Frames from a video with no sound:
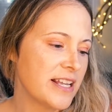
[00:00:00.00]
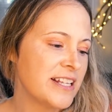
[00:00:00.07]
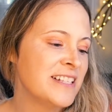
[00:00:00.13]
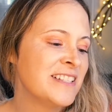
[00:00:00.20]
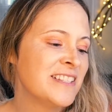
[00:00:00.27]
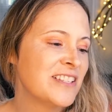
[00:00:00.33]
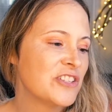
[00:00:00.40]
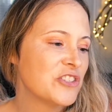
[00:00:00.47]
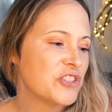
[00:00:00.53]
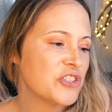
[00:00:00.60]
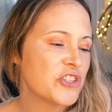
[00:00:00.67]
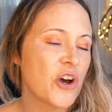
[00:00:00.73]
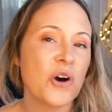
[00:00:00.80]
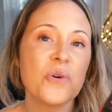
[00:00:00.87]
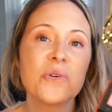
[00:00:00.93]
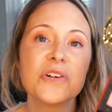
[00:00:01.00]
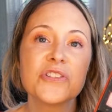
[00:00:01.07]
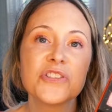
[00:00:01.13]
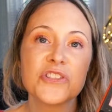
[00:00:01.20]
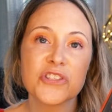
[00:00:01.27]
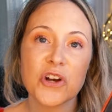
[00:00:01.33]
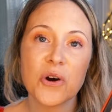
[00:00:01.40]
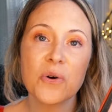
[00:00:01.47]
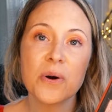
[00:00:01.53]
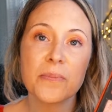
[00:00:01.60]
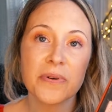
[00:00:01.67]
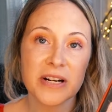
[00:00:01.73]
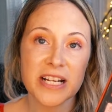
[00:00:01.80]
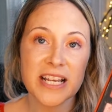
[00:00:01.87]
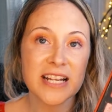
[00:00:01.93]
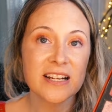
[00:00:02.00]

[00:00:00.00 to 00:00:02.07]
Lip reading: It's so, so pretty.